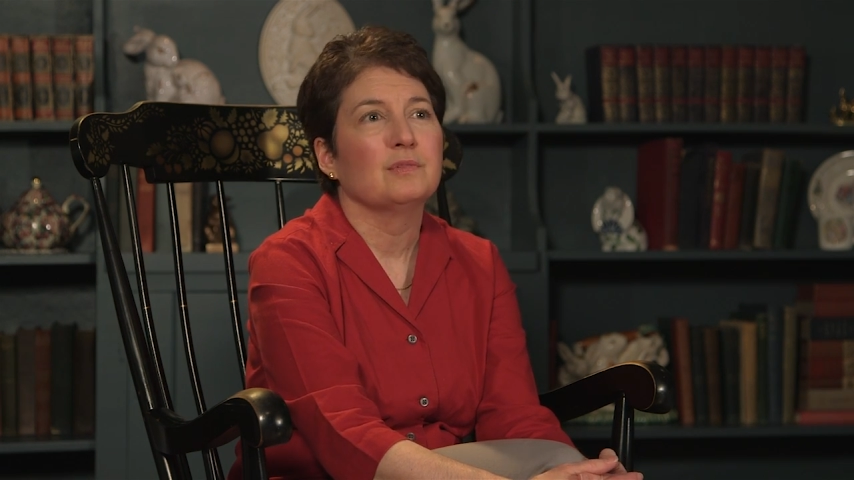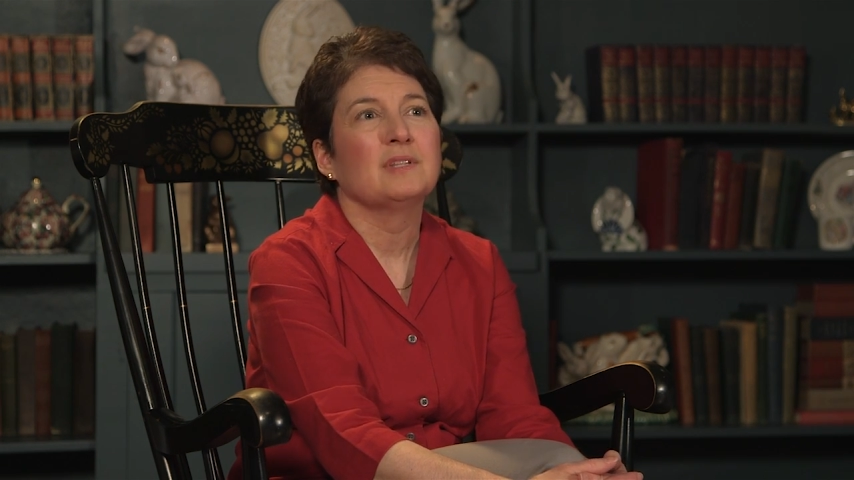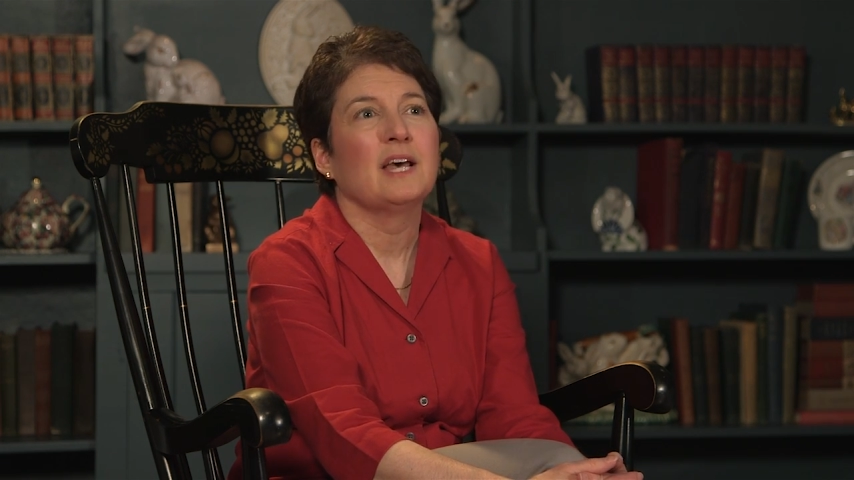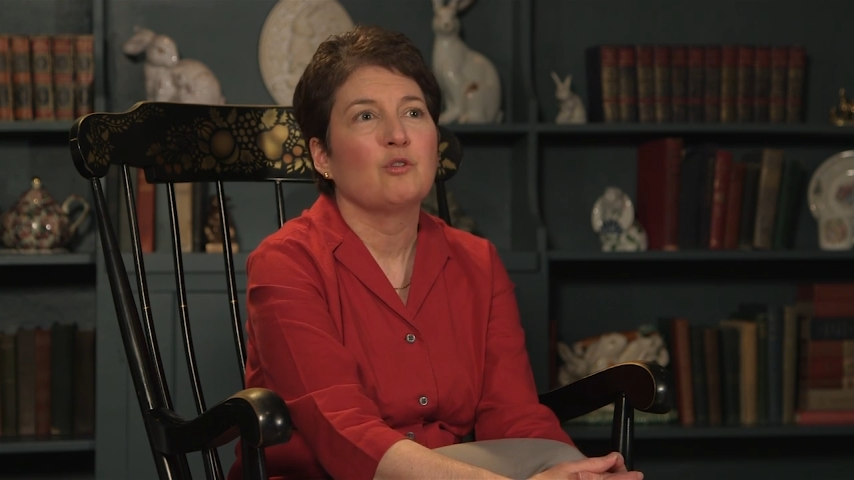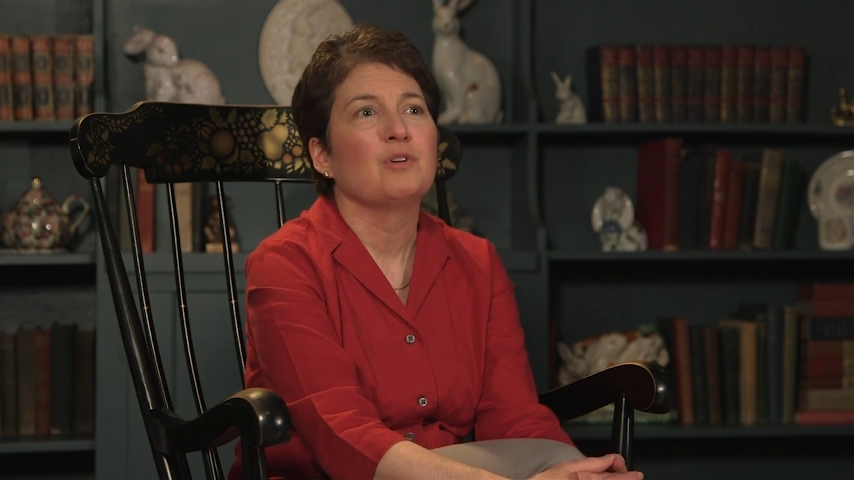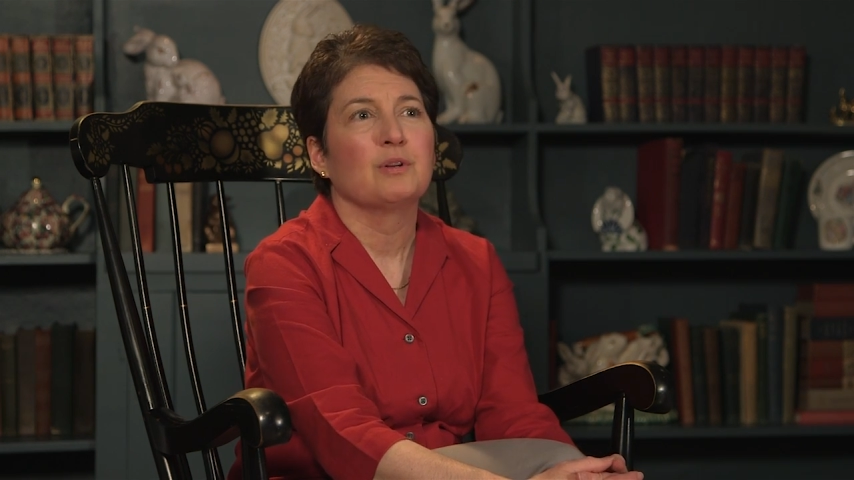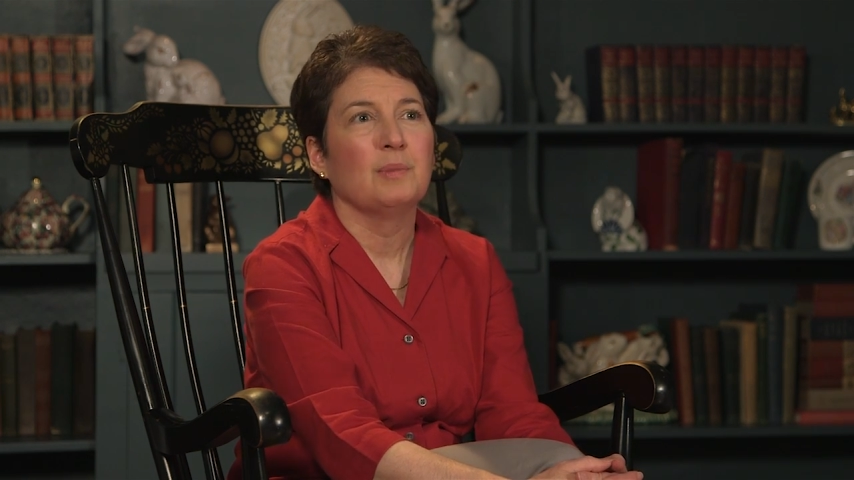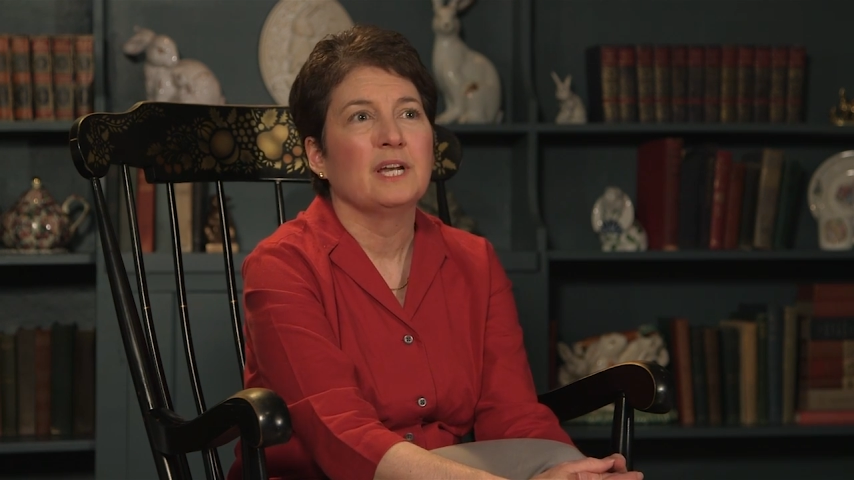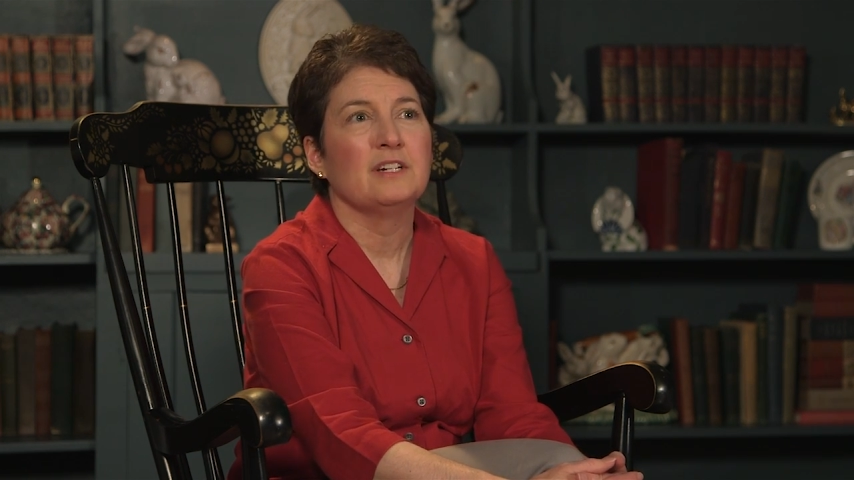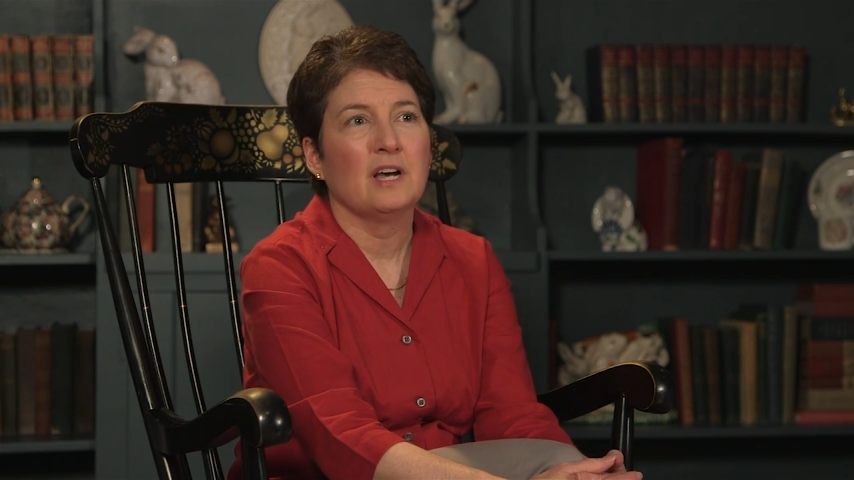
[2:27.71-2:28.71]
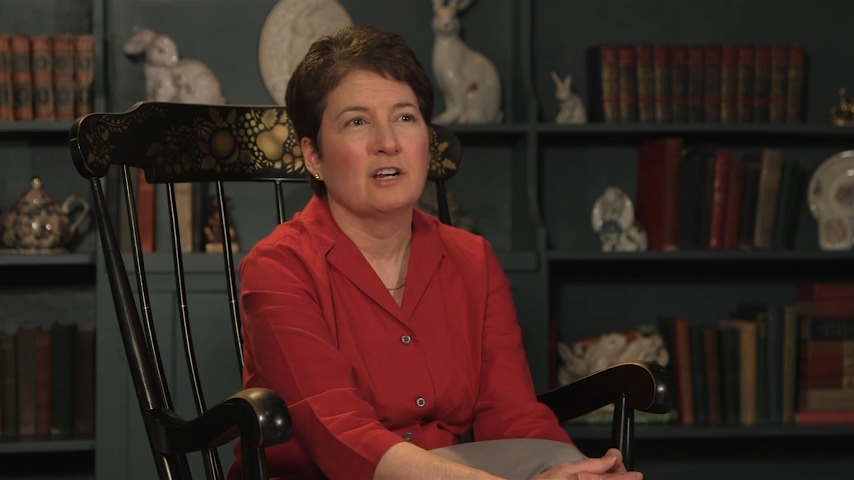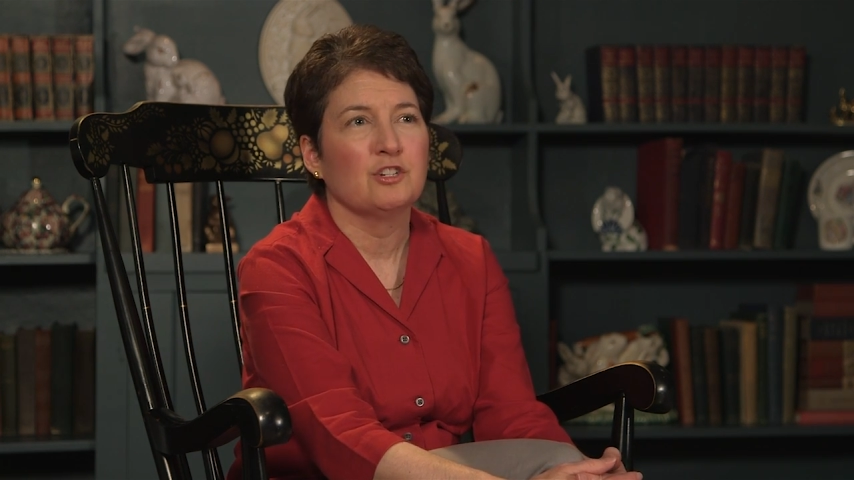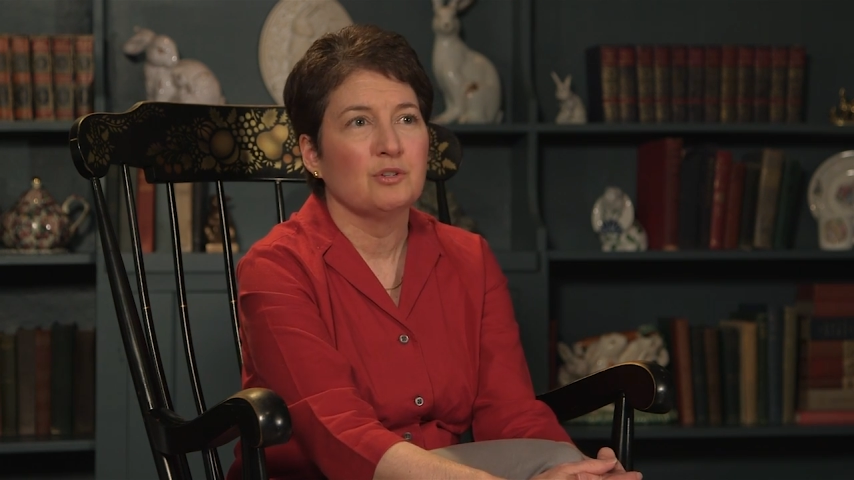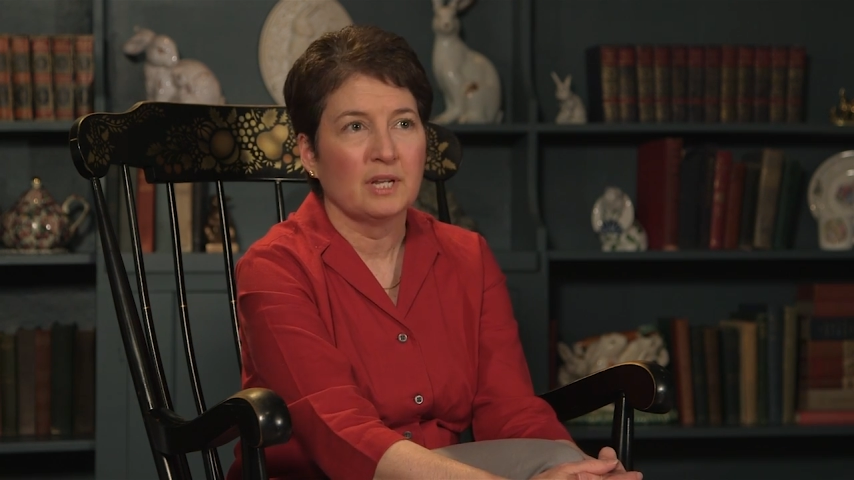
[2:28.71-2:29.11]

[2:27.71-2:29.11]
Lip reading: that ordered by a doctor.